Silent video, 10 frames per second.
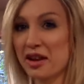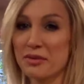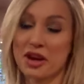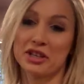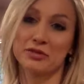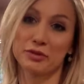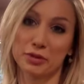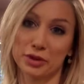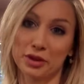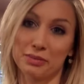I'm not going to
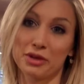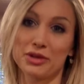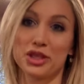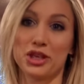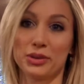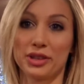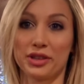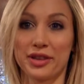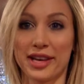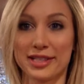put up those cute little
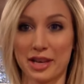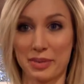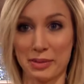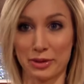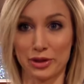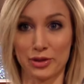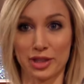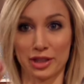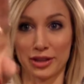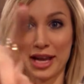things like people do, the
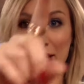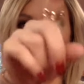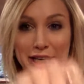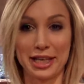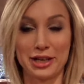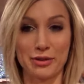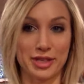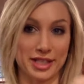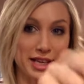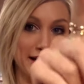little keynotes
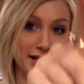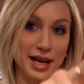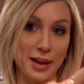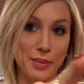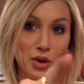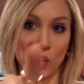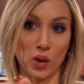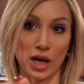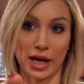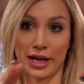to say like,
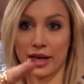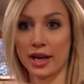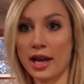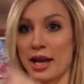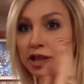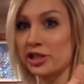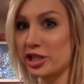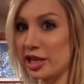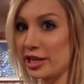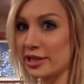#1,
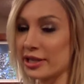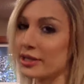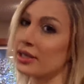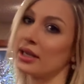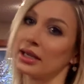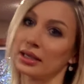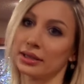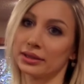cheeses. I